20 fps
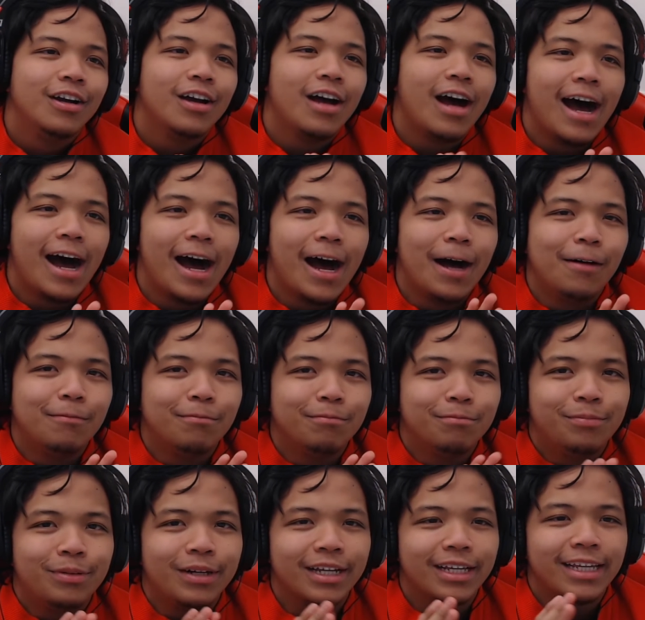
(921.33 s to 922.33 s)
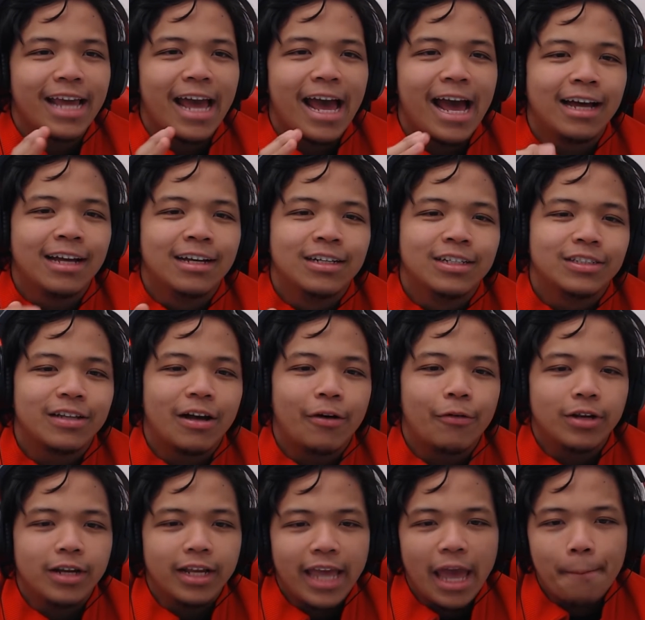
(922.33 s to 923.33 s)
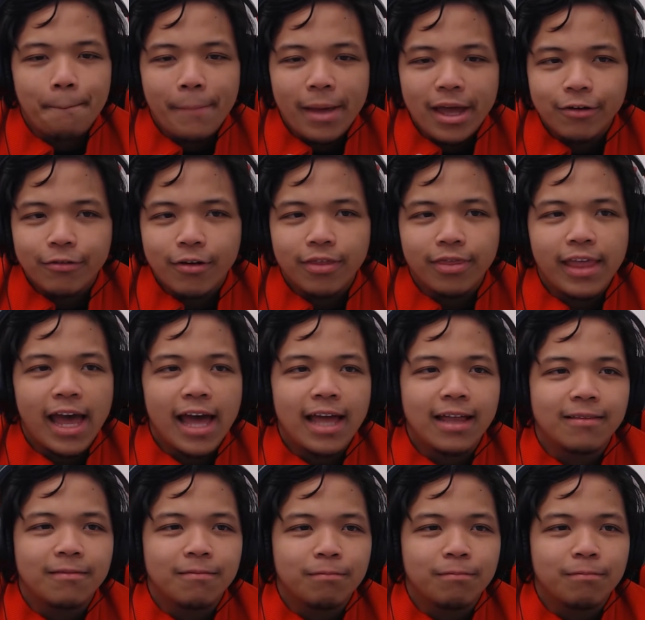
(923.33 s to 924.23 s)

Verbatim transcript: Um, but yeah, so I want to get better at that